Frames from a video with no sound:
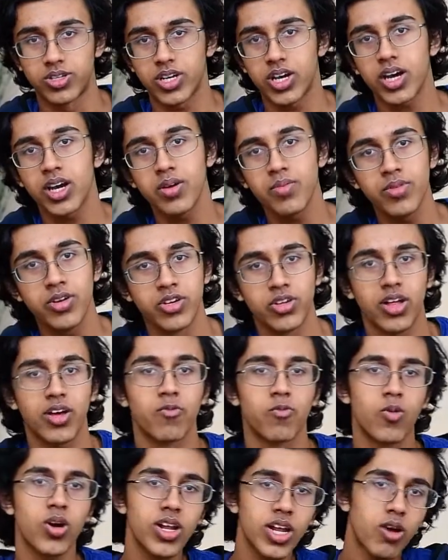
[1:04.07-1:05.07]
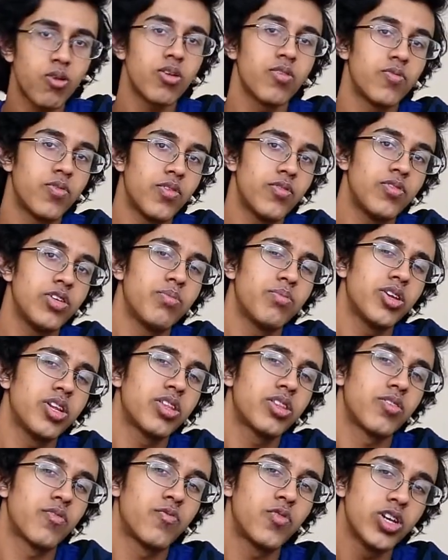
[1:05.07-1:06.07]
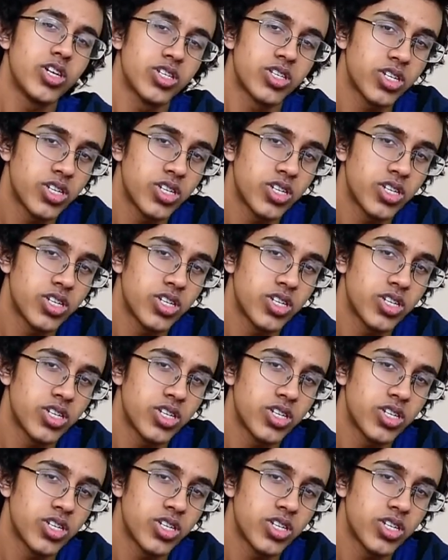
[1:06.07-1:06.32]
time, you'll have 1 hour and 15 minutes to finish the